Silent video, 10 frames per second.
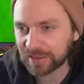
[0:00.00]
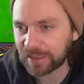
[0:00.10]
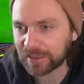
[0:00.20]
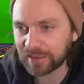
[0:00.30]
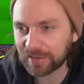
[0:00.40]

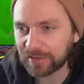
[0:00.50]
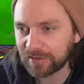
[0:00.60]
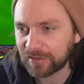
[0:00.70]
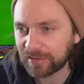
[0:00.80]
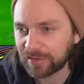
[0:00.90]
like,
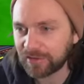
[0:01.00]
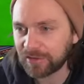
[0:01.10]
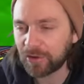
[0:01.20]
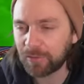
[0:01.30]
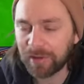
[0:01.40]

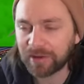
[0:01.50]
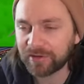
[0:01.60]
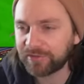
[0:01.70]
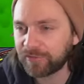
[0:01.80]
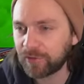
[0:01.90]
you know, back
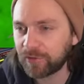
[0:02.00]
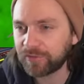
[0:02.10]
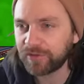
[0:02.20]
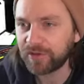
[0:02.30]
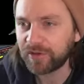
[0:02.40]
and
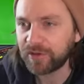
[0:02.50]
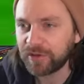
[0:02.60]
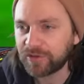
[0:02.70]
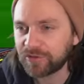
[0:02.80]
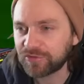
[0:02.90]
forth
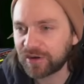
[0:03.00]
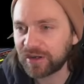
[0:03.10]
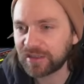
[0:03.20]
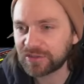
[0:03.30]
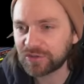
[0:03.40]
trying
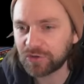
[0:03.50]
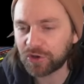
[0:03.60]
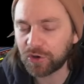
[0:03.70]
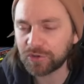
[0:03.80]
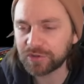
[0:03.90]
to score
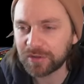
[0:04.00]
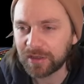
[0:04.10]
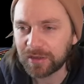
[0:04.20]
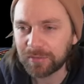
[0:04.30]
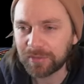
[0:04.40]
goals.
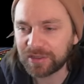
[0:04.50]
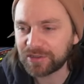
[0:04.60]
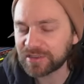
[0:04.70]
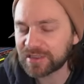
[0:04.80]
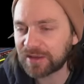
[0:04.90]
But it
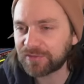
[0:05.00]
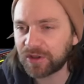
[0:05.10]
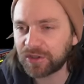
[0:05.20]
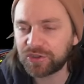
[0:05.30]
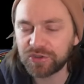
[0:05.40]
does have
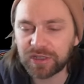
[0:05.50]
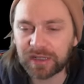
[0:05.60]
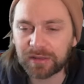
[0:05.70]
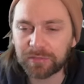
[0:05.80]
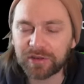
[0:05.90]
a huge
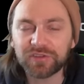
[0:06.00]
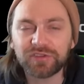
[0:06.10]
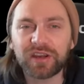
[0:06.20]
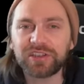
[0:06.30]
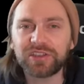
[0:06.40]
element of
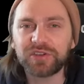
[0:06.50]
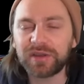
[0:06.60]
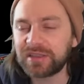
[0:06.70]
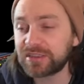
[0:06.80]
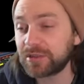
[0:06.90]
strategy to it
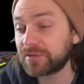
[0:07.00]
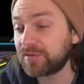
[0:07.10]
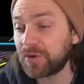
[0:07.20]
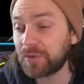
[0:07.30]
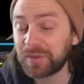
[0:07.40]
in terms of
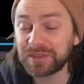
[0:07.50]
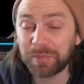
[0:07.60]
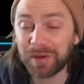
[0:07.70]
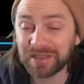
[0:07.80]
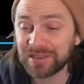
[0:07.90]
knowing when to
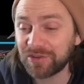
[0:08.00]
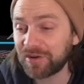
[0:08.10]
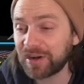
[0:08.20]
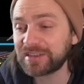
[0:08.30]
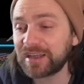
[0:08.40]
pass at the
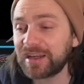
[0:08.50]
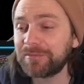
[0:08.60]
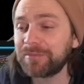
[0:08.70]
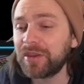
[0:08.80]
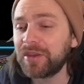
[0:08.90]
right time.
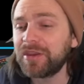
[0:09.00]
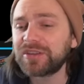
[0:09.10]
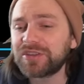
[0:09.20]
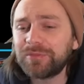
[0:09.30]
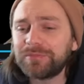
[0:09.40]

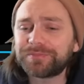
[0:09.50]
So